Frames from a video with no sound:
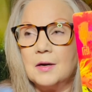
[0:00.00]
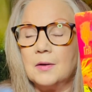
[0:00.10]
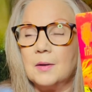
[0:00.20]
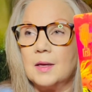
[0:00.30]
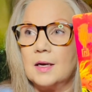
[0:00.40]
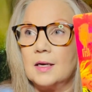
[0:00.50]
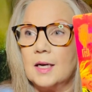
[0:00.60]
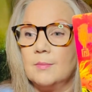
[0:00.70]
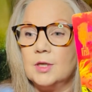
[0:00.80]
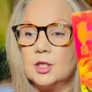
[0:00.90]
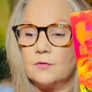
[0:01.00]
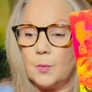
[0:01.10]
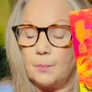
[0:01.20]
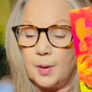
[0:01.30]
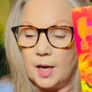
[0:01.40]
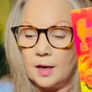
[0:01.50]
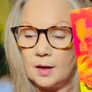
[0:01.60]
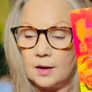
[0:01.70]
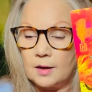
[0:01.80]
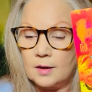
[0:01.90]
a like an image of a
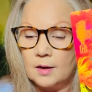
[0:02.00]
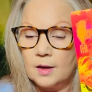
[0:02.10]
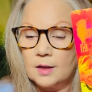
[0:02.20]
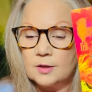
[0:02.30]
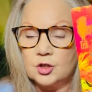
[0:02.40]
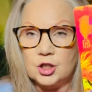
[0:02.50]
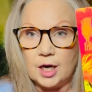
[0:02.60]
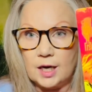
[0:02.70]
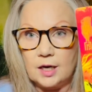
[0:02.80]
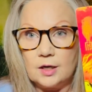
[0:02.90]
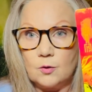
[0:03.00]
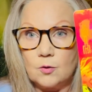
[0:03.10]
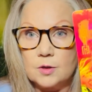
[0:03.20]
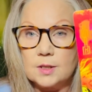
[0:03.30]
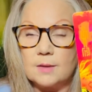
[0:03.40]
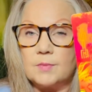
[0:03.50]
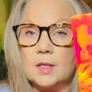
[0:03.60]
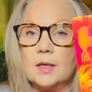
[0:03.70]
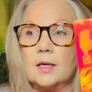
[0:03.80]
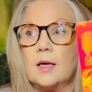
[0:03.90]
pink jade or something
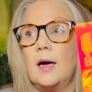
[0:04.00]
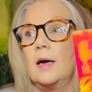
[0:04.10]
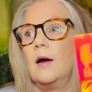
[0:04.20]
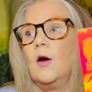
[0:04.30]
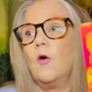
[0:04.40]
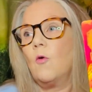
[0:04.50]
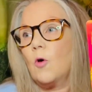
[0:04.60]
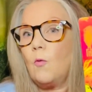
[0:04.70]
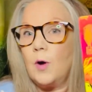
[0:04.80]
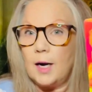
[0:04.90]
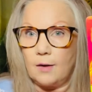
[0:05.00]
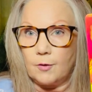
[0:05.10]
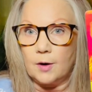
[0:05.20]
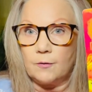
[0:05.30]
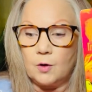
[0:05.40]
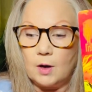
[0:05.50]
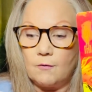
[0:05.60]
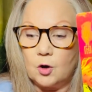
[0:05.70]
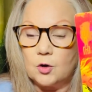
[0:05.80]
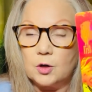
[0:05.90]
like that, or whatever. If you have
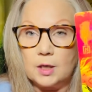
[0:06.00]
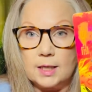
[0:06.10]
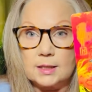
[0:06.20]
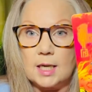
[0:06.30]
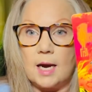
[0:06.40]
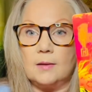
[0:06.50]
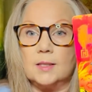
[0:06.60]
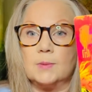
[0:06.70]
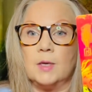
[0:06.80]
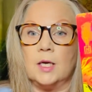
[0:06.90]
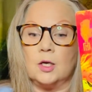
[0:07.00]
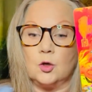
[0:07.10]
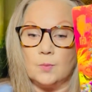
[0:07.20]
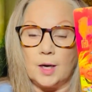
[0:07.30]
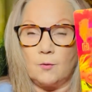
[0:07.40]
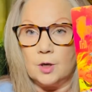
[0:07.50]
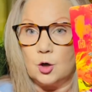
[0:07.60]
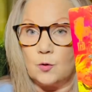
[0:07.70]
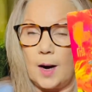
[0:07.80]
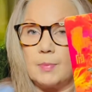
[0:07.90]
a good luck talisman, you might want to
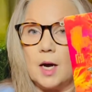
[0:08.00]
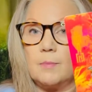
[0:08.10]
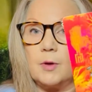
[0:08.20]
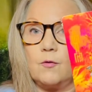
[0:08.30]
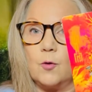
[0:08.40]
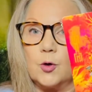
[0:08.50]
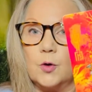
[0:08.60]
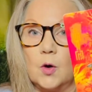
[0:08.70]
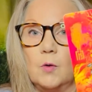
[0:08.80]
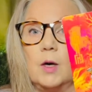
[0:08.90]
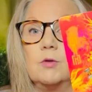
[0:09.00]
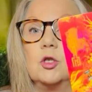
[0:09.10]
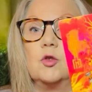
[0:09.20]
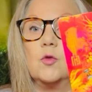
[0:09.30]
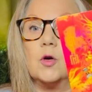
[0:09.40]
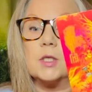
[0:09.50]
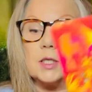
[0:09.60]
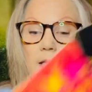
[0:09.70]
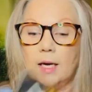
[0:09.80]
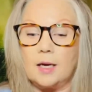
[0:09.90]
grab that before you go out the door
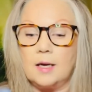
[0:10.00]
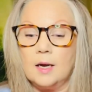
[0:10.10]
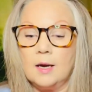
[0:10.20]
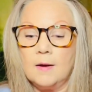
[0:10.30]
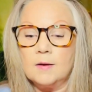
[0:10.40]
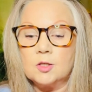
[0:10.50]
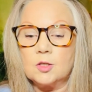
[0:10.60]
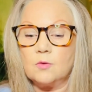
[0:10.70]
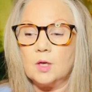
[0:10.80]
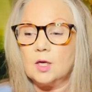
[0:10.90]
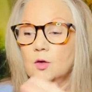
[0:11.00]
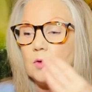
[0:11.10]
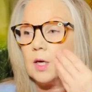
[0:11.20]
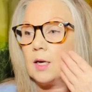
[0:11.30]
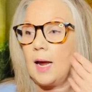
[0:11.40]
today so that you can